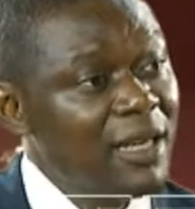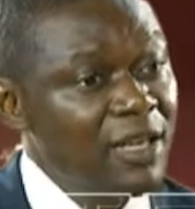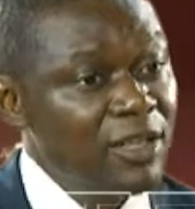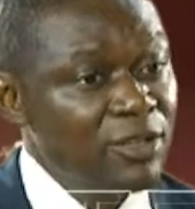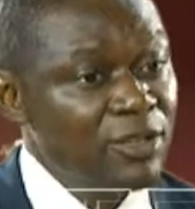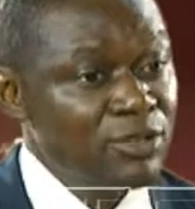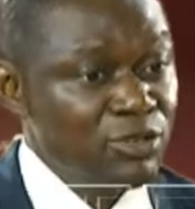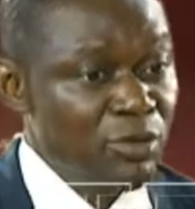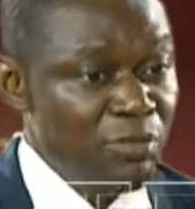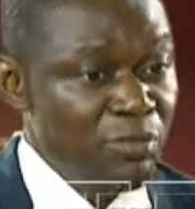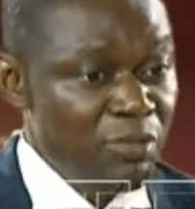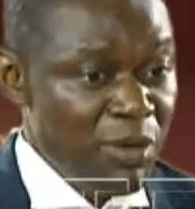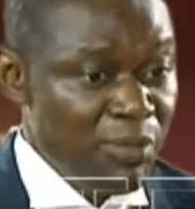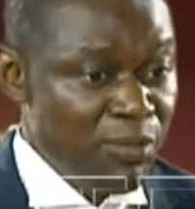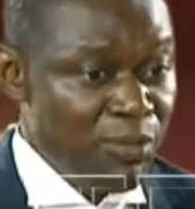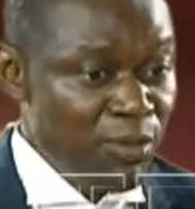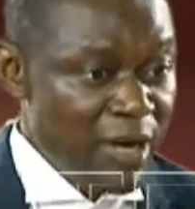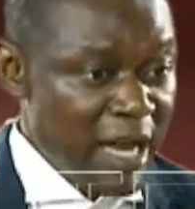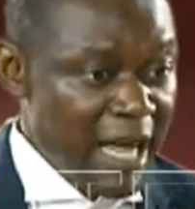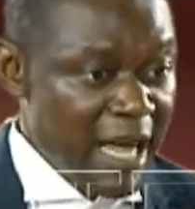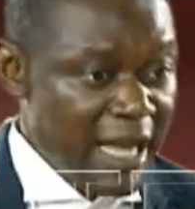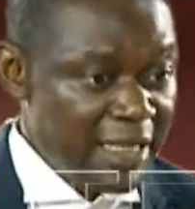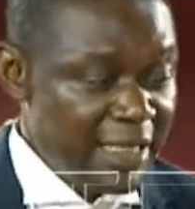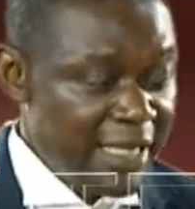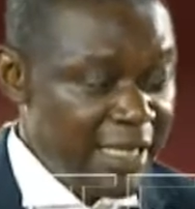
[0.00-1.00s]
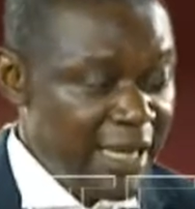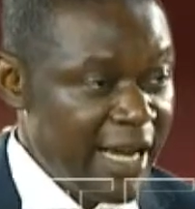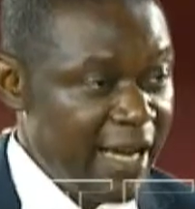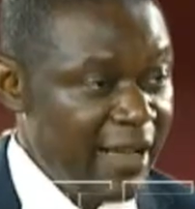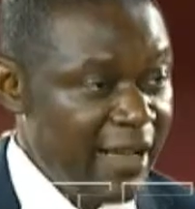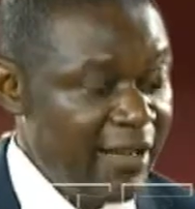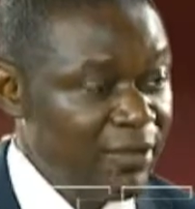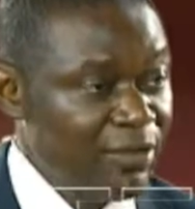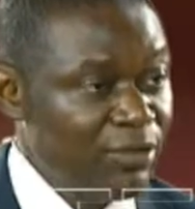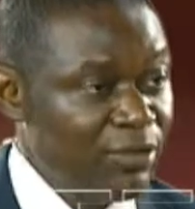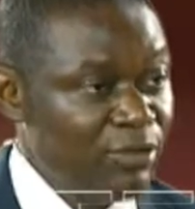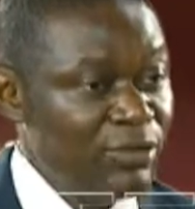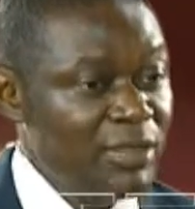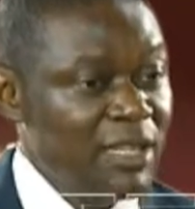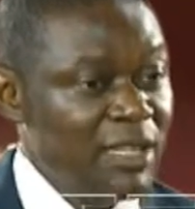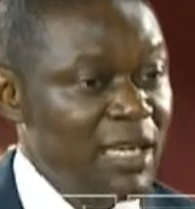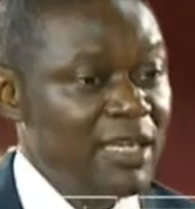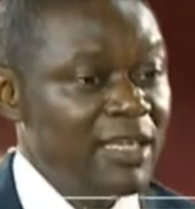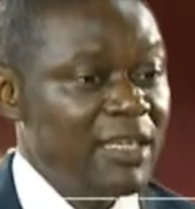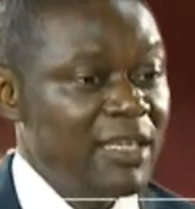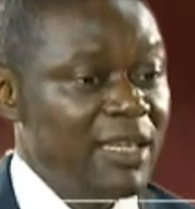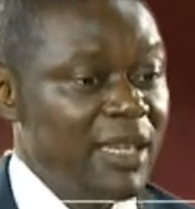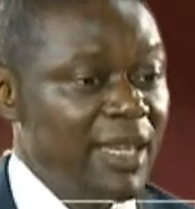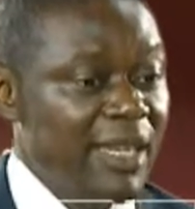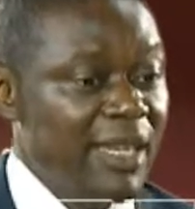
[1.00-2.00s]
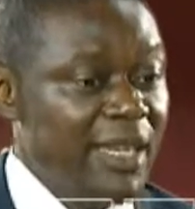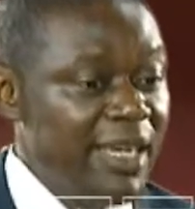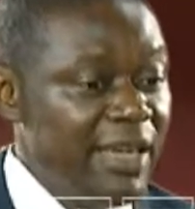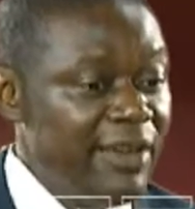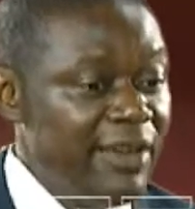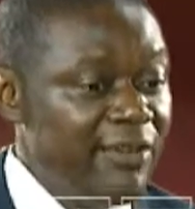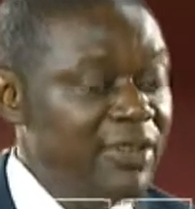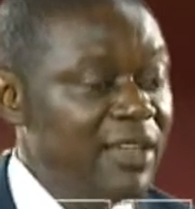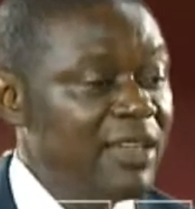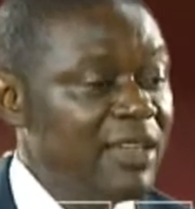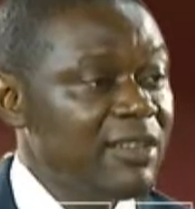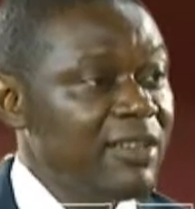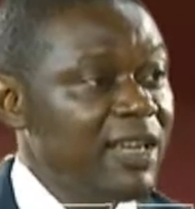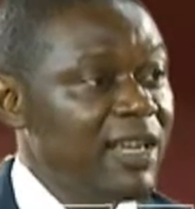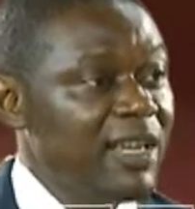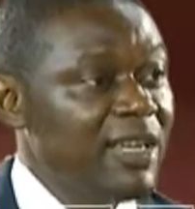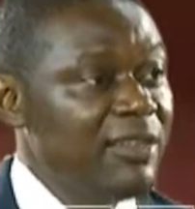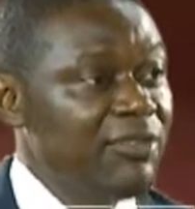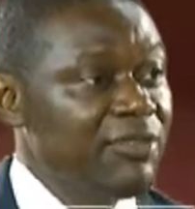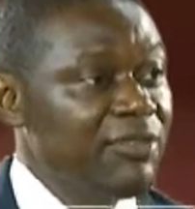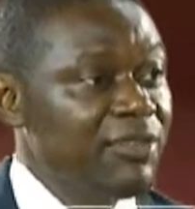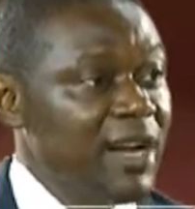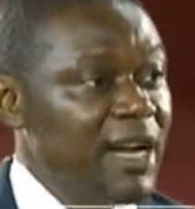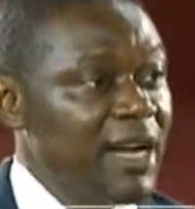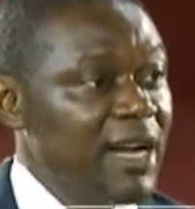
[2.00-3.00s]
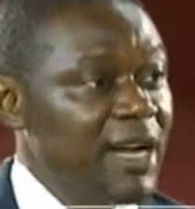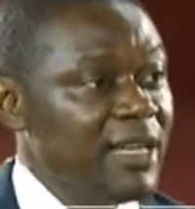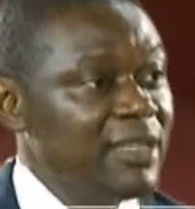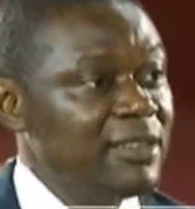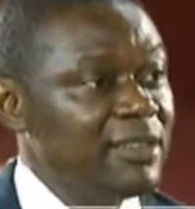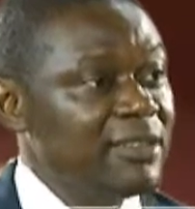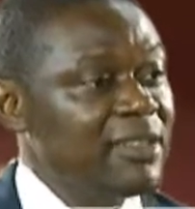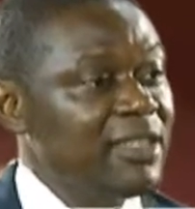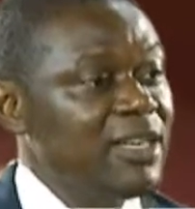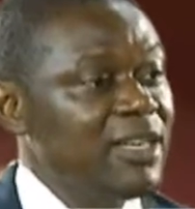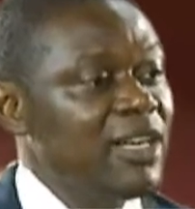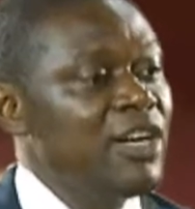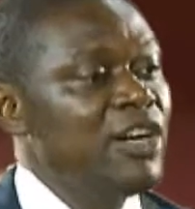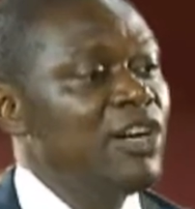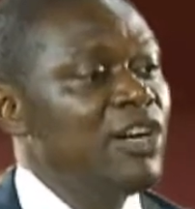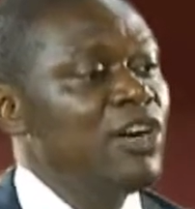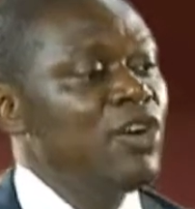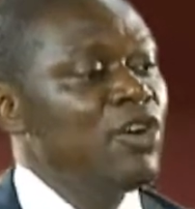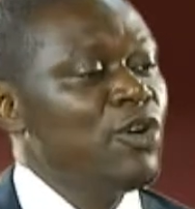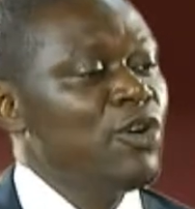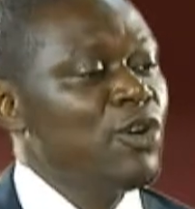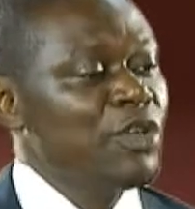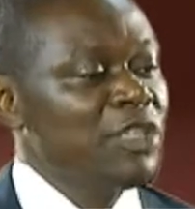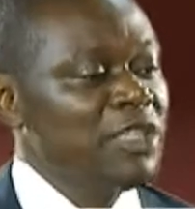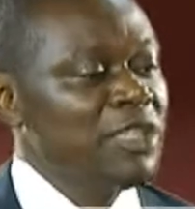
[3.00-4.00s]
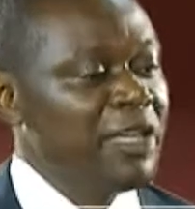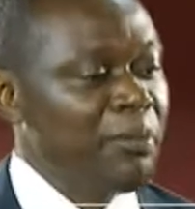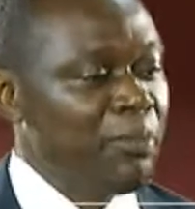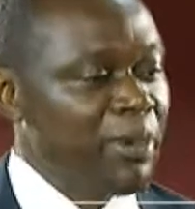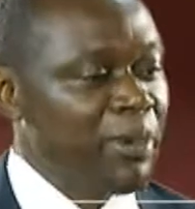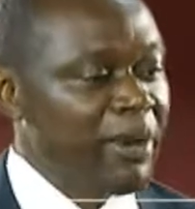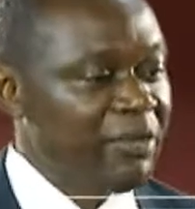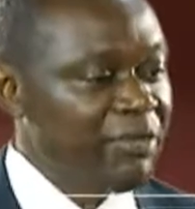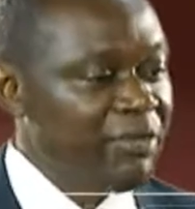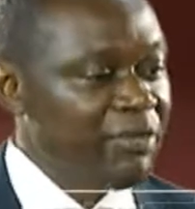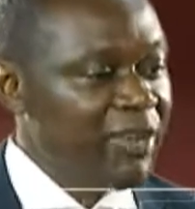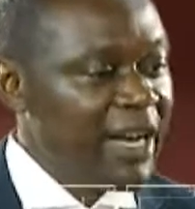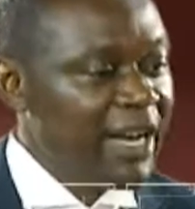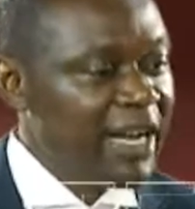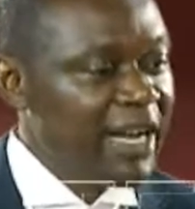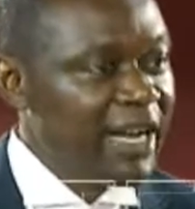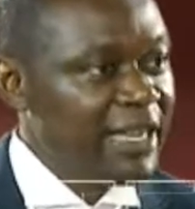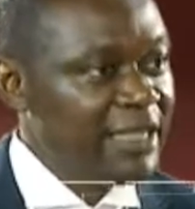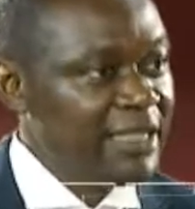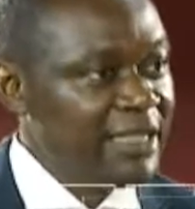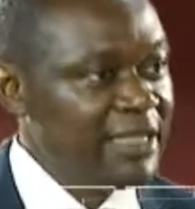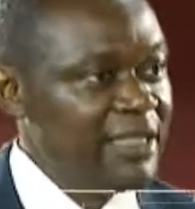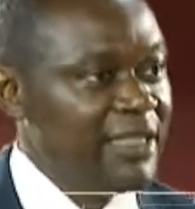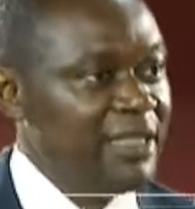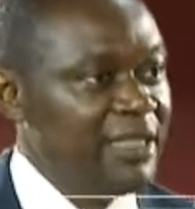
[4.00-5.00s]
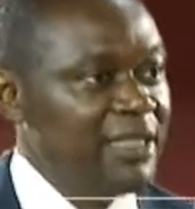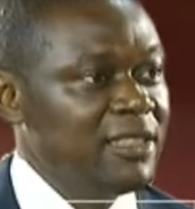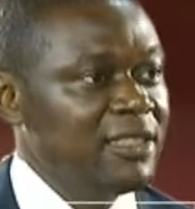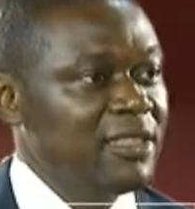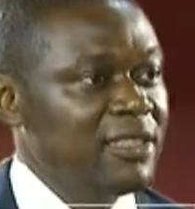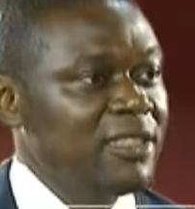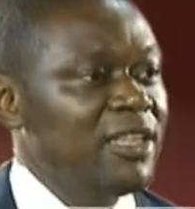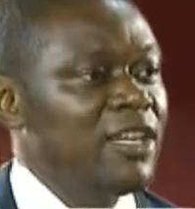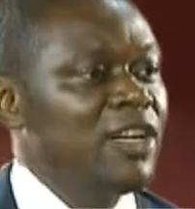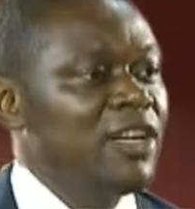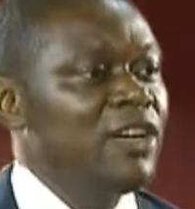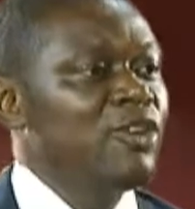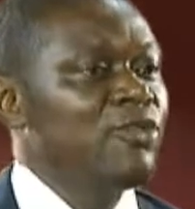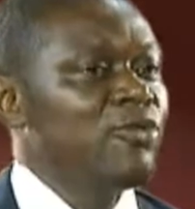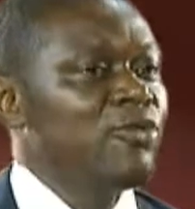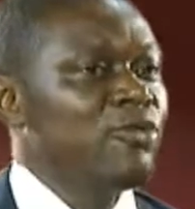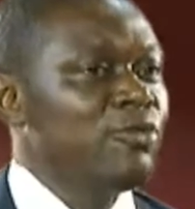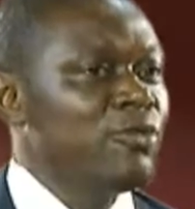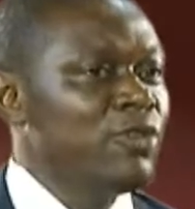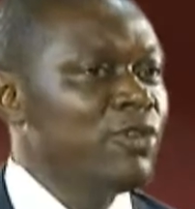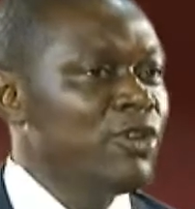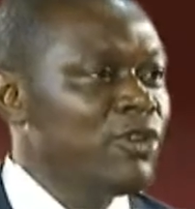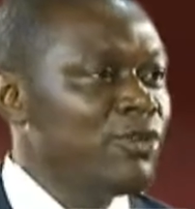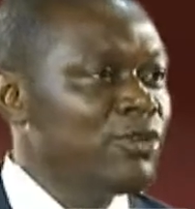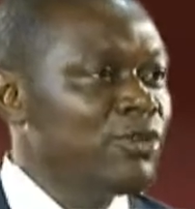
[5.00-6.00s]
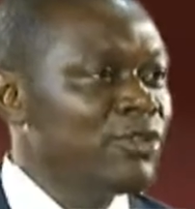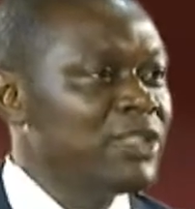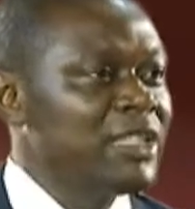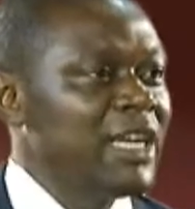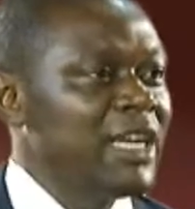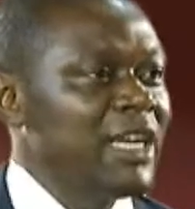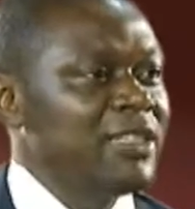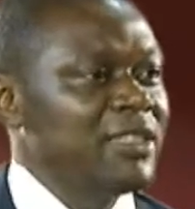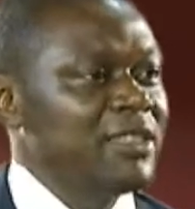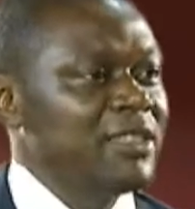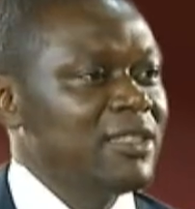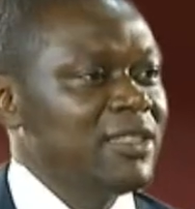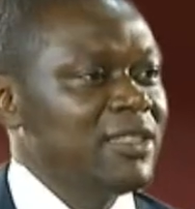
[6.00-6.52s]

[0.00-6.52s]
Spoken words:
Some people are there so that if there's any fracas, the preferred candidate will use that